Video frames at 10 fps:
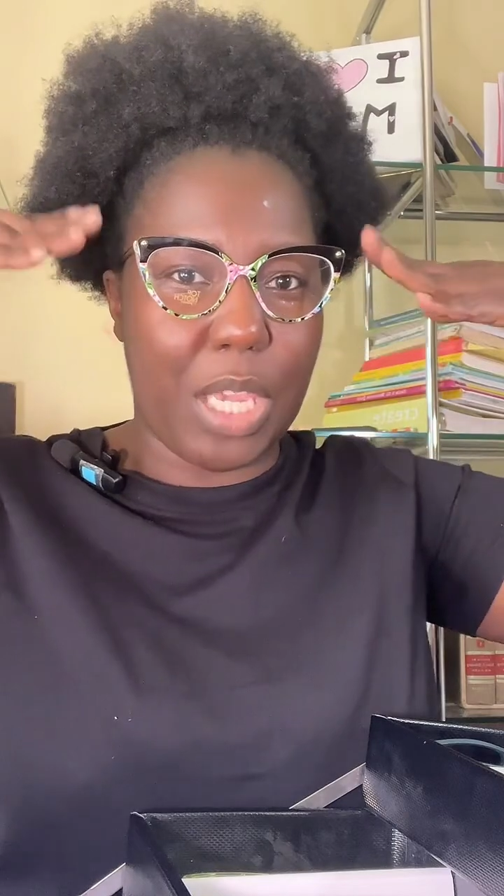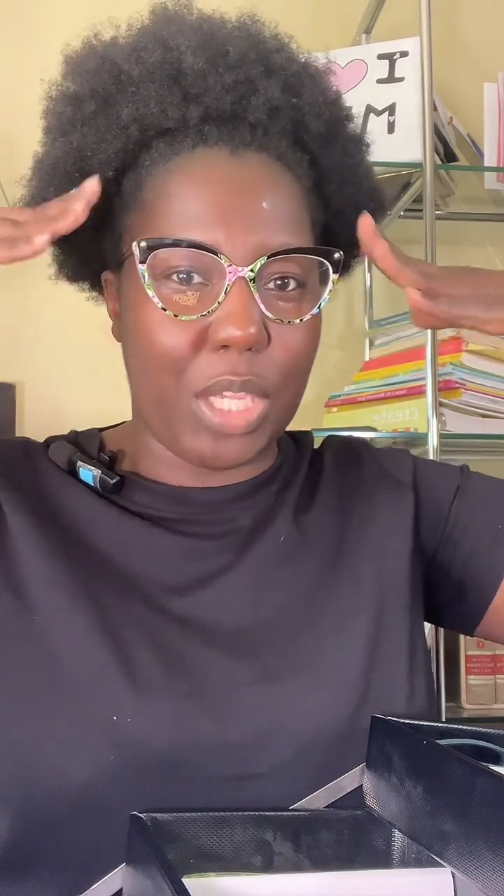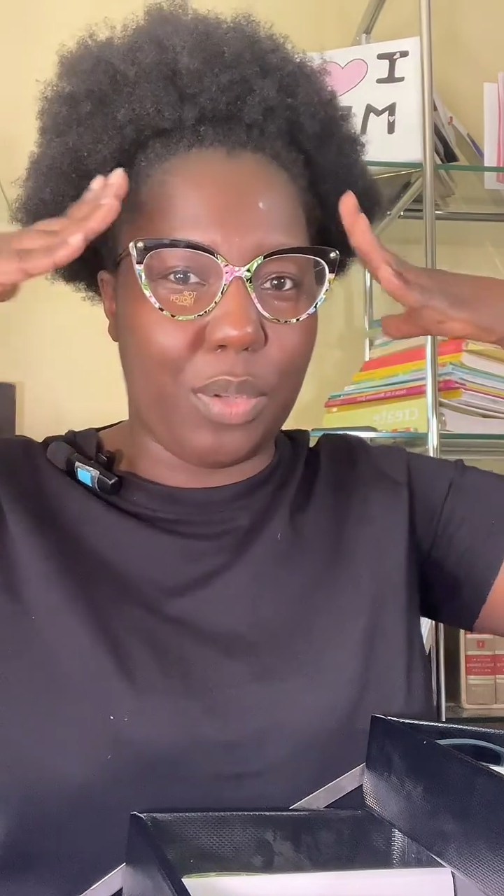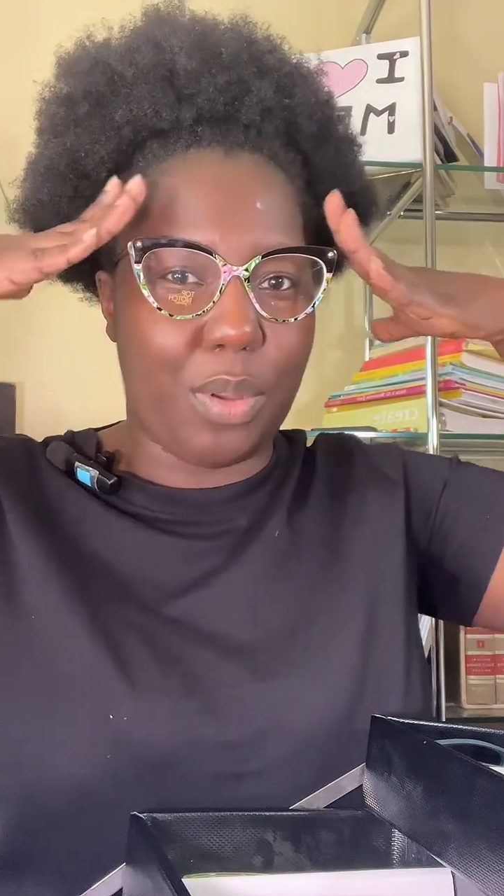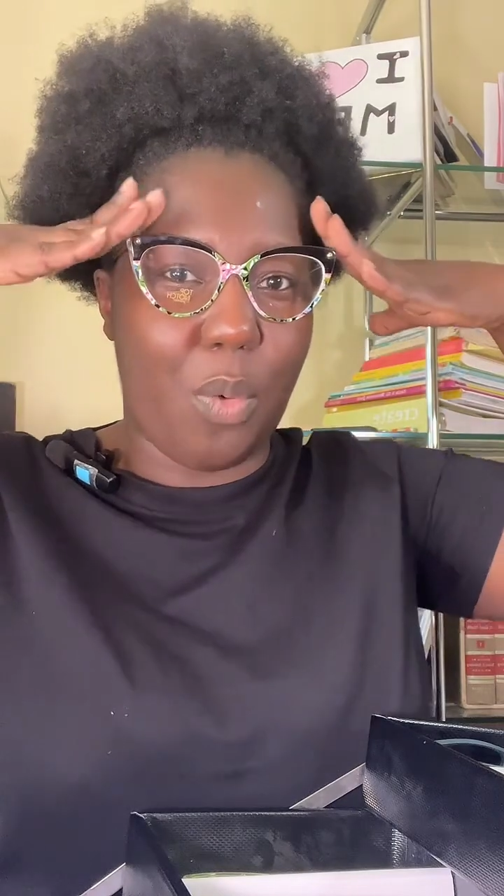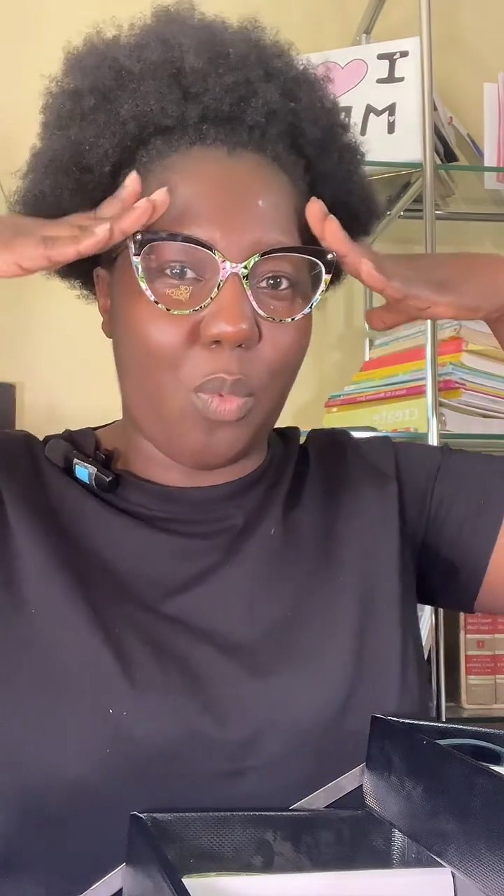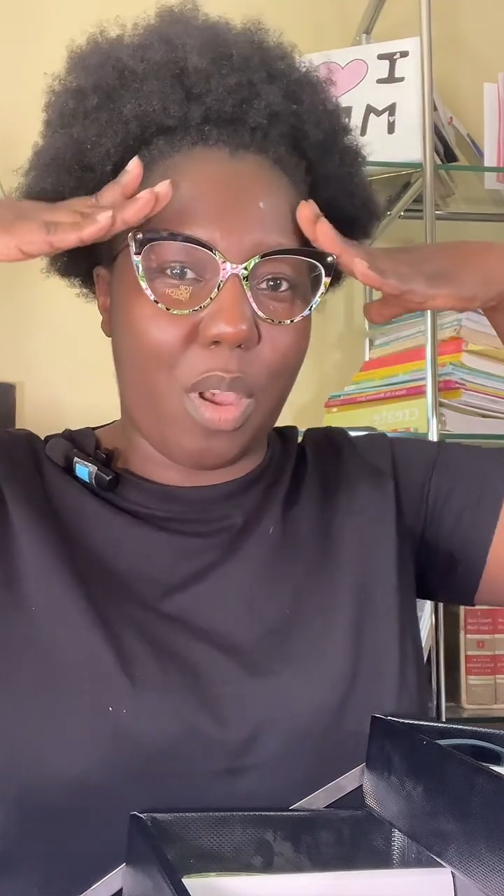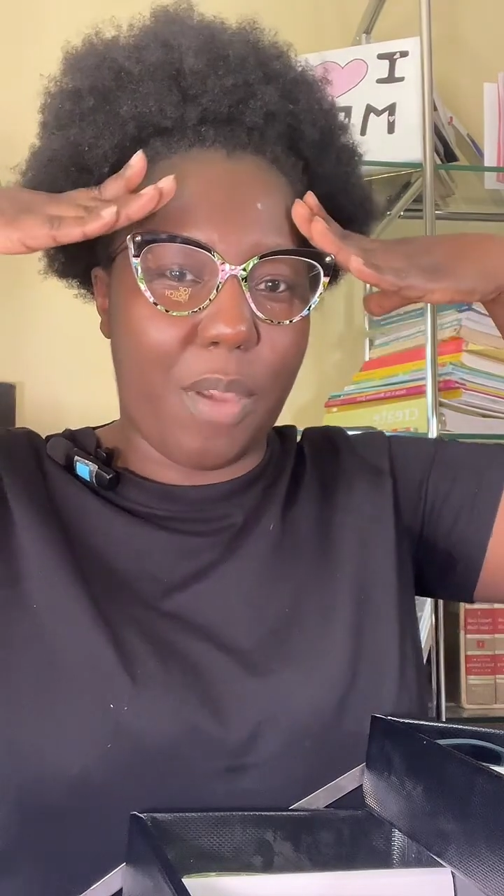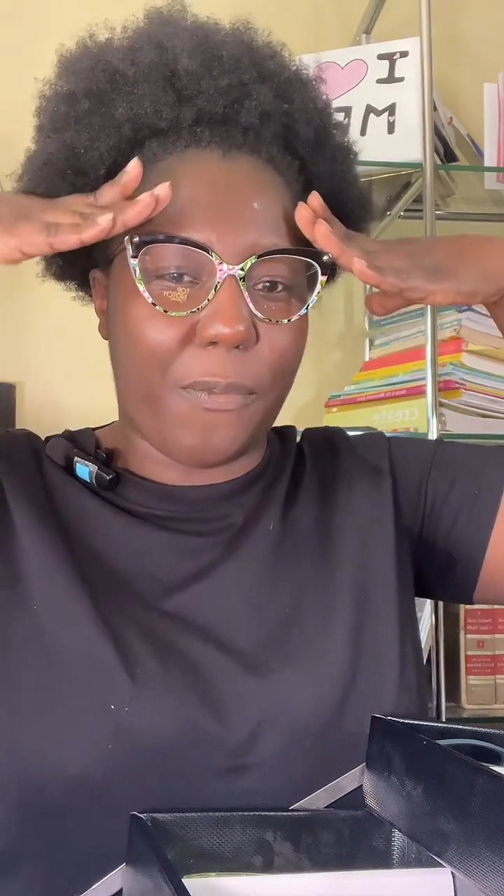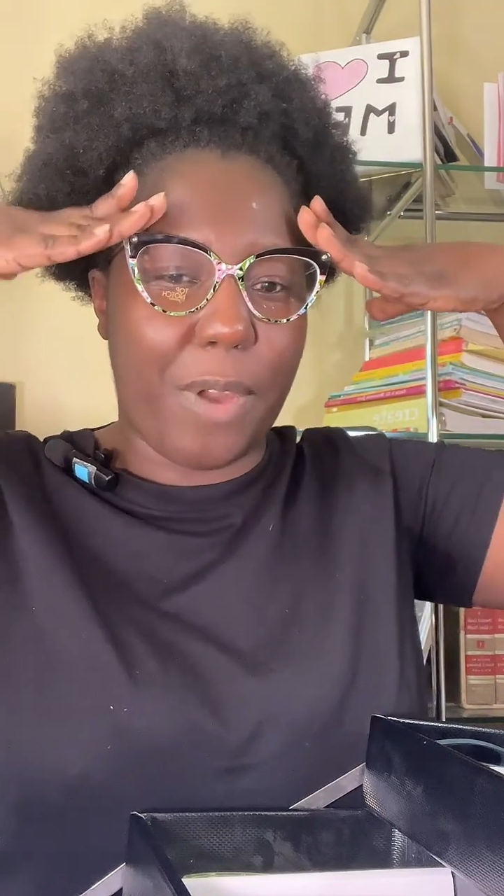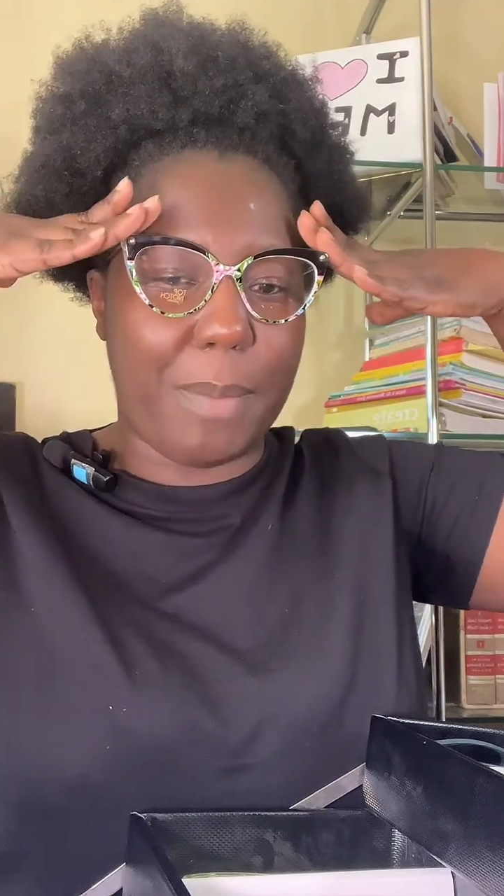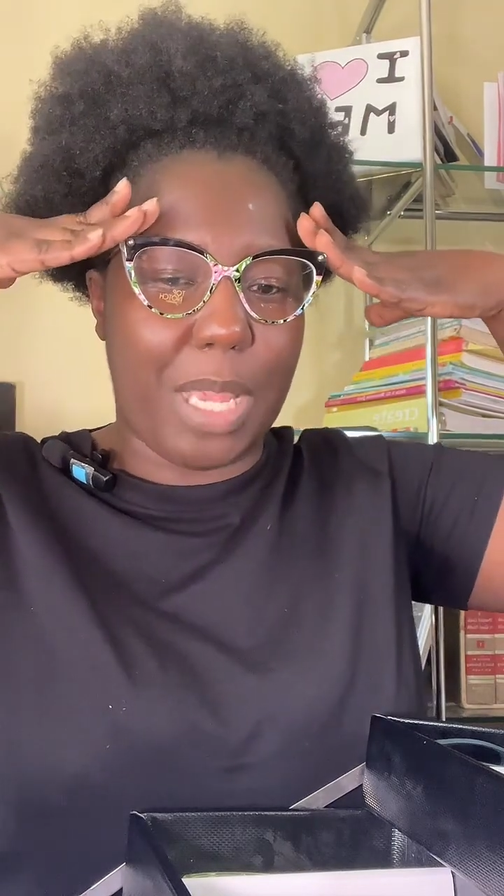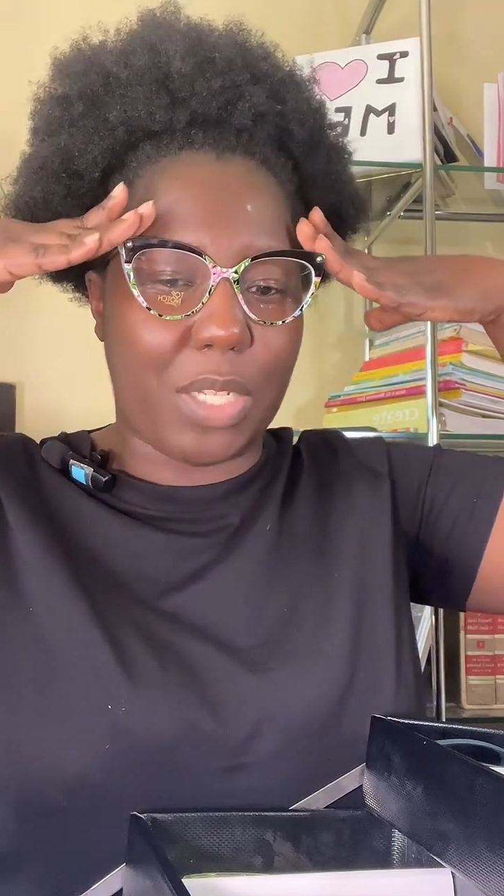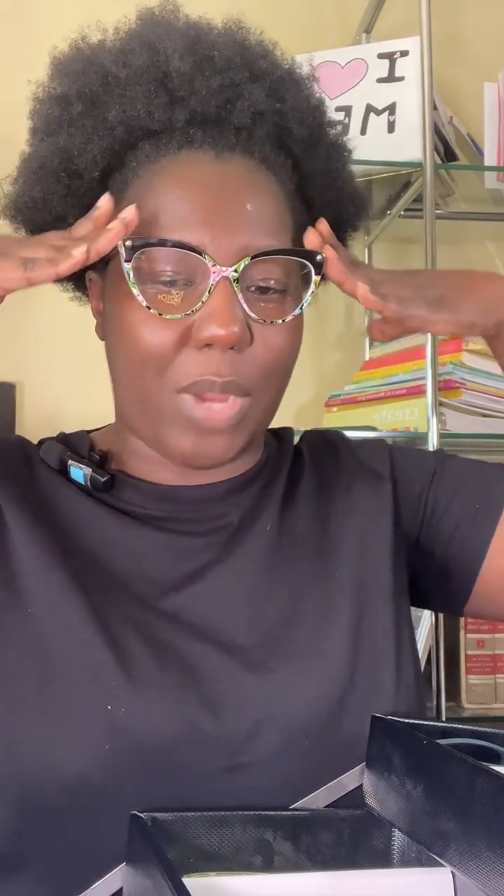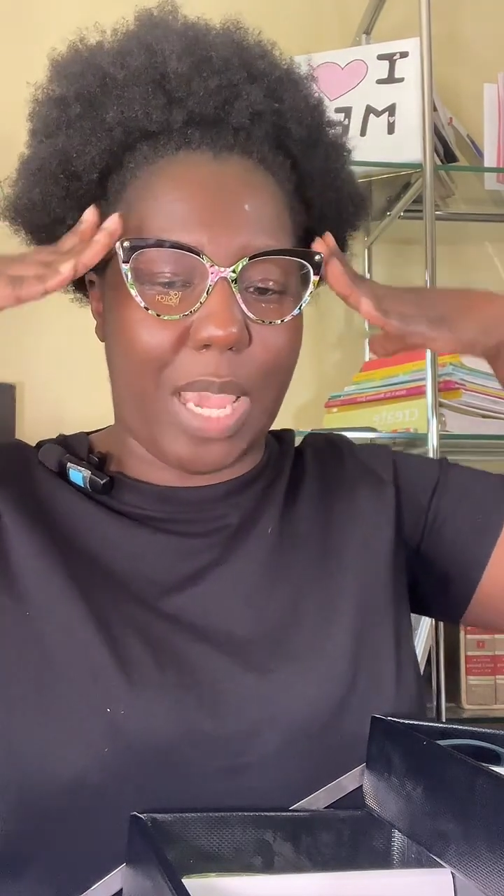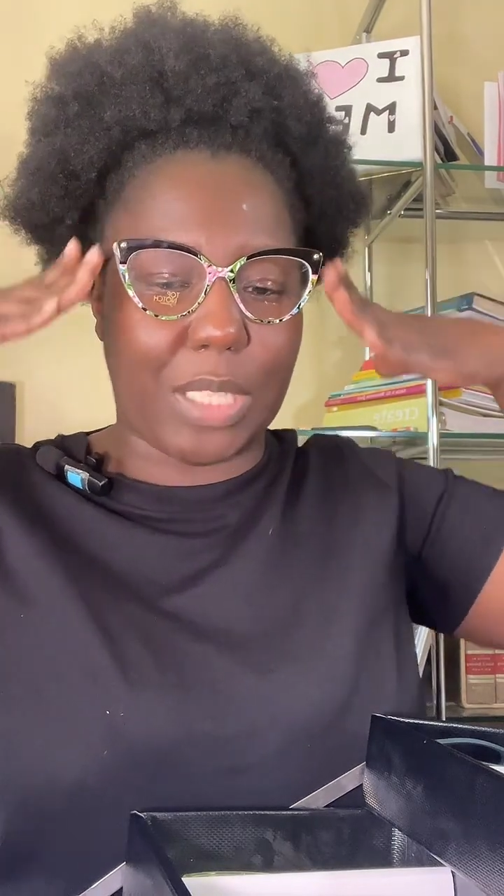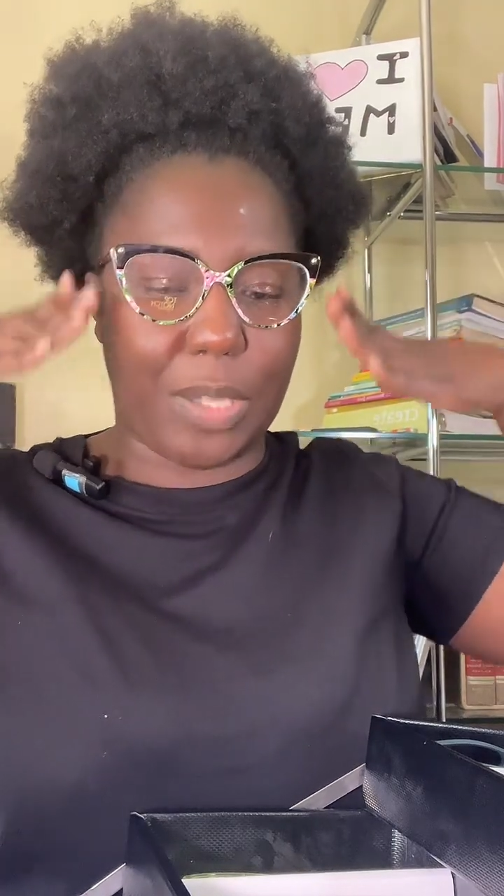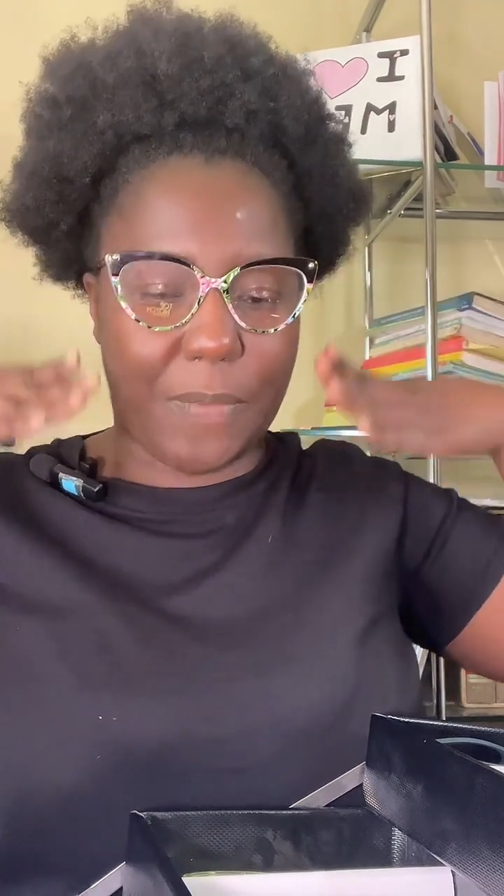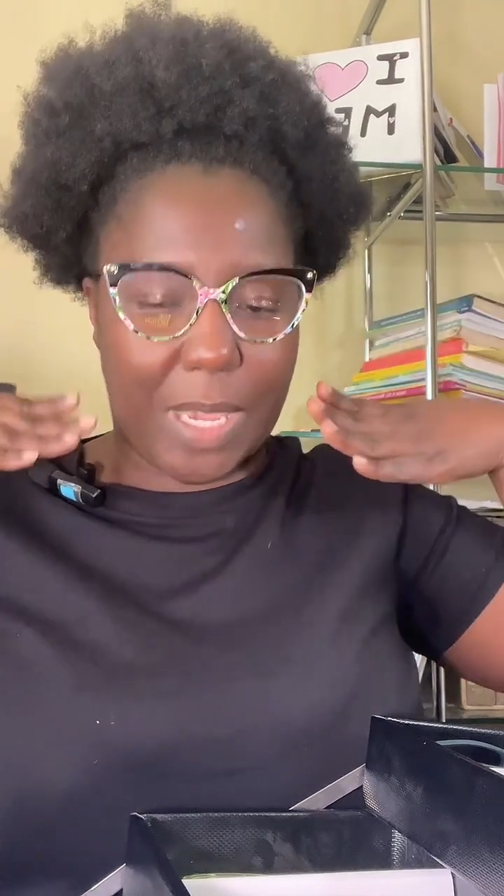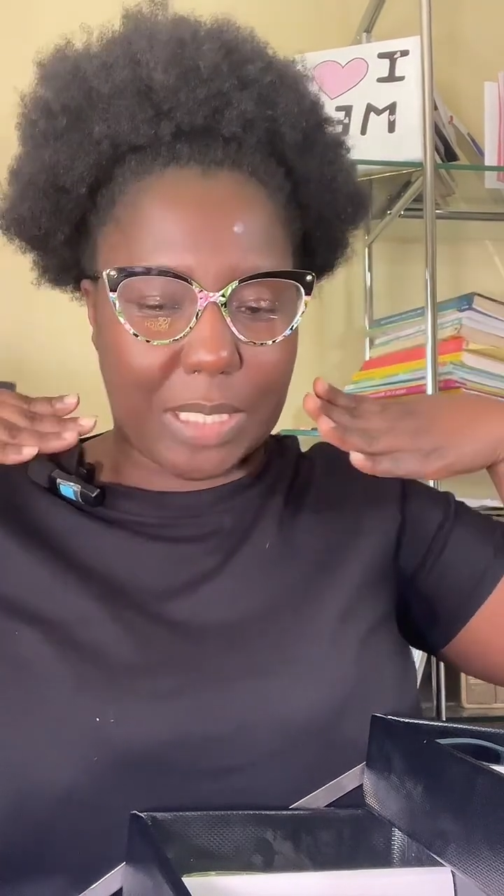You don't want a frame that drags your
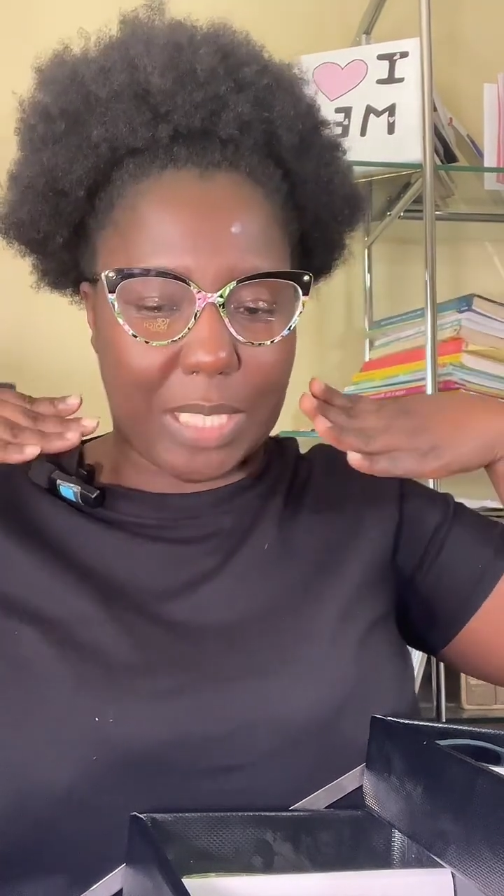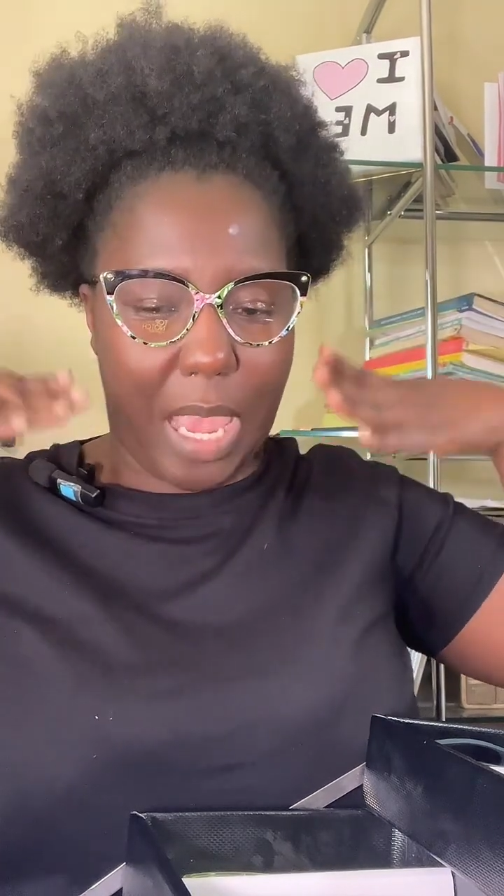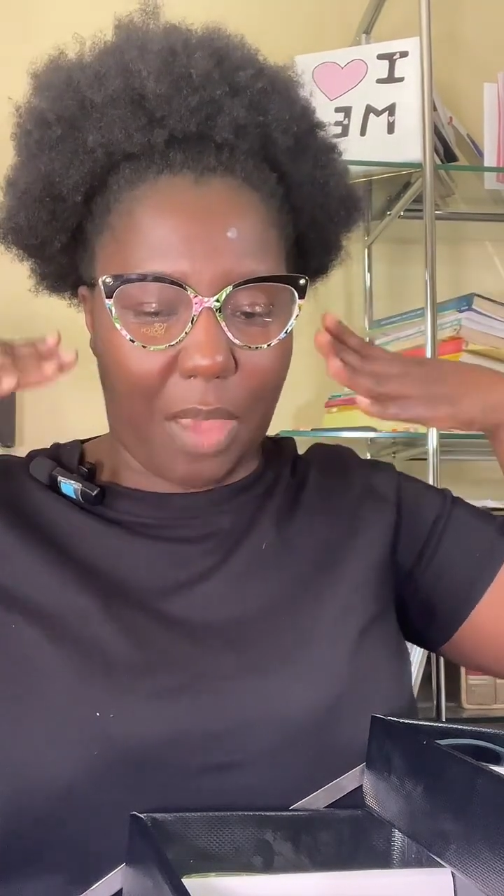face down.